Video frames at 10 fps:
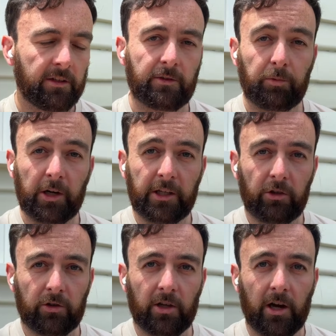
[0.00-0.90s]
spreading
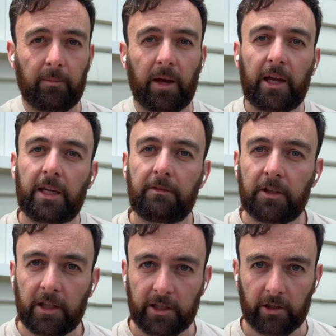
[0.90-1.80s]
your time
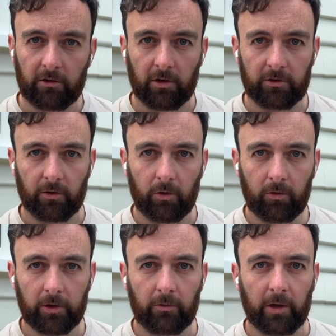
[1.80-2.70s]
evenly across
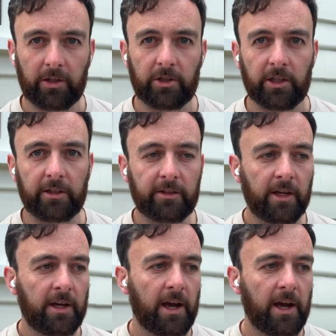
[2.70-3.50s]
all the questions